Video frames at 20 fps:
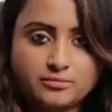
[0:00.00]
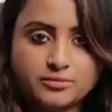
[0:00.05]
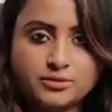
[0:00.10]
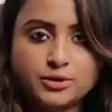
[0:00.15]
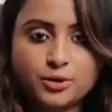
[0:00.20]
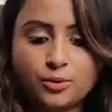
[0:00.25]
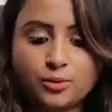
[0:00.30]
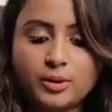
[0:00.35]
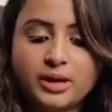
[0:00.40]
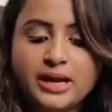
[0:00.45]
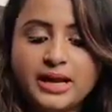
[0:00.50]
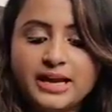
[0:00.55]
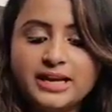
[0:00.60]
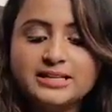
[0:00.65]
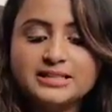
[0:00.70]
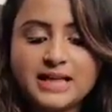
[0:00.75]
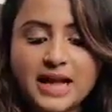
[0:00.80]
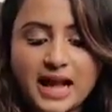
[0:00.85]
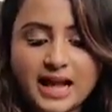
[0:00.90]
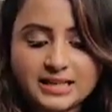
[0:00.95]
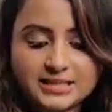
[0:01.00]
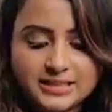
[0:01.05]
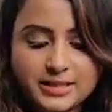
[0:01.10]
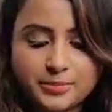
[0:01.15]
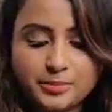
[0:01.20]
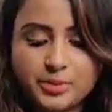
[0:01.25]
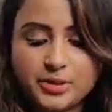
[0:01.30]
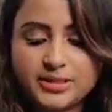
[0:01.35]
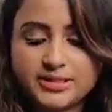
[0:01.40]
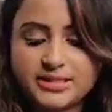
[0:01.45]
So it's as
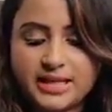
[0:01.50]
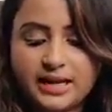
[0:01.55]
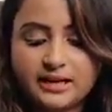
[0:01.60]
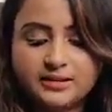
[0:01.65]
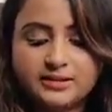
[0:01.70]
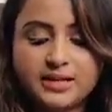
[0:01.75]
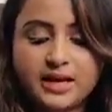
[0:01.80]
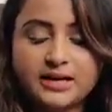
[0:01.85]
simple as that.